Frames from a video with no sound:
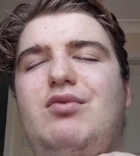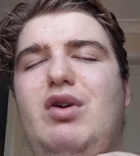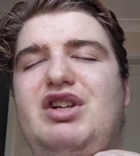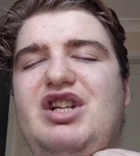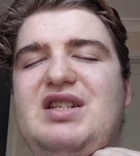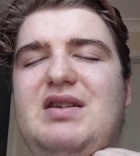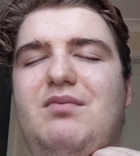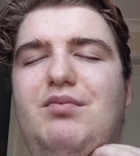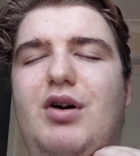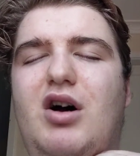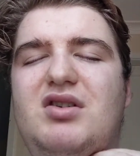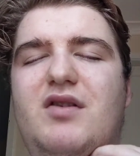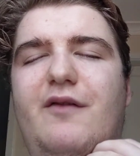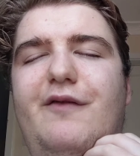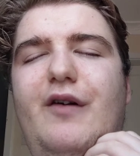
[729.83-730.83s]
which isn't
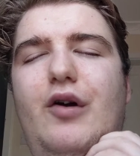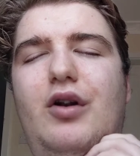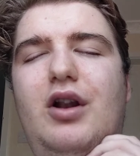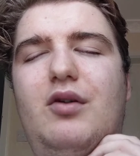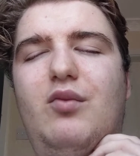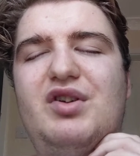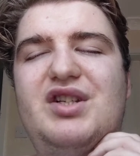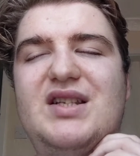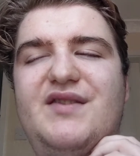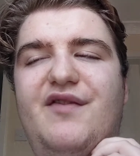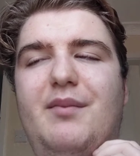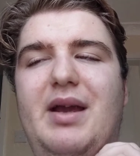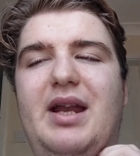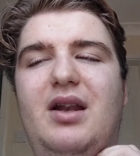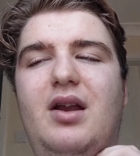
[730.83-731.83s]
part of Foden, which is the
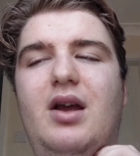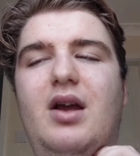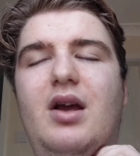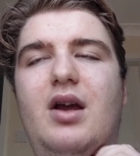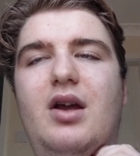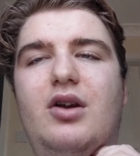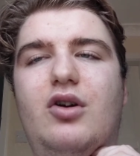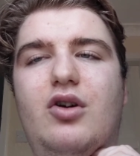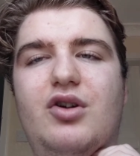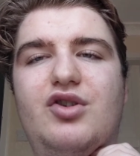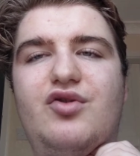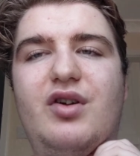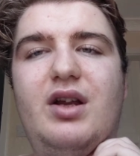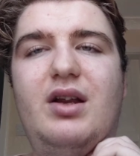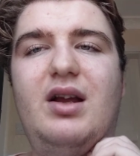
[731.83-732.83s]
main
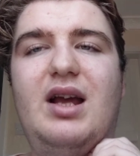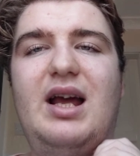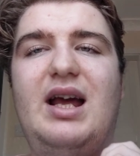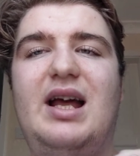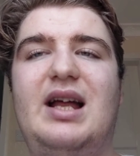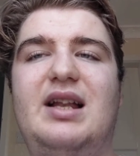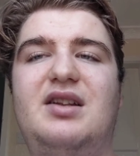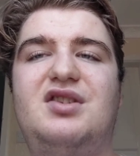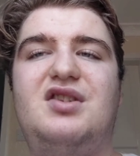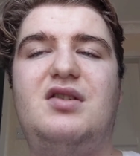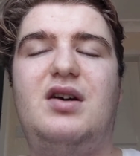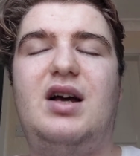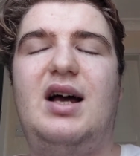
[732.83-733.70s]
country, and